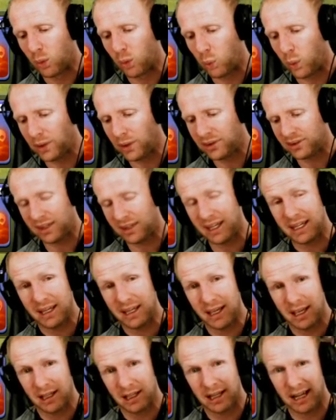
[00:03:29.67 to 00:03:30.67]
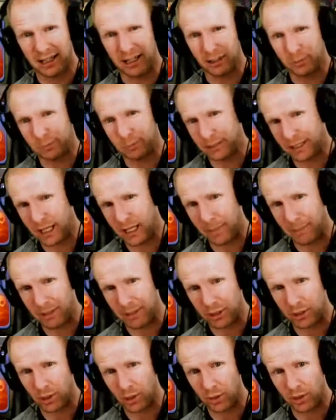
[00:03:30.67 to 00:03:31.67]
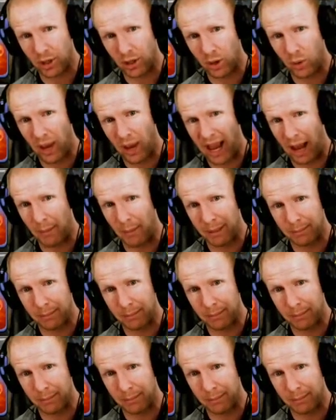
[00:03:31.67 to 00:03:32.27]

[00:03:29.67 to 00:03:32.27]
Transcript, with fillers: Once they kind of split up and you don't know how